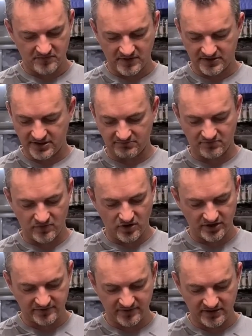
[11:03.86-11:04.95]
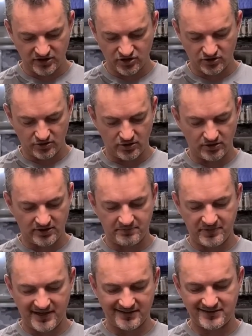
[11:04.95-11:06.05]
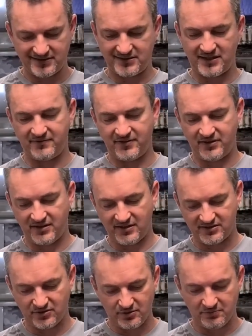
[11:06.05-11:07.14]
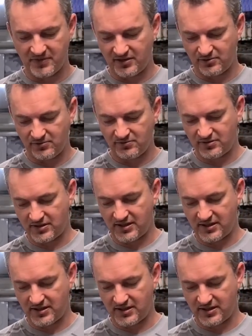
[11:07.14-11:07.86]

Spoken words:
I said, nice finish. All the buttons, everything is all metal,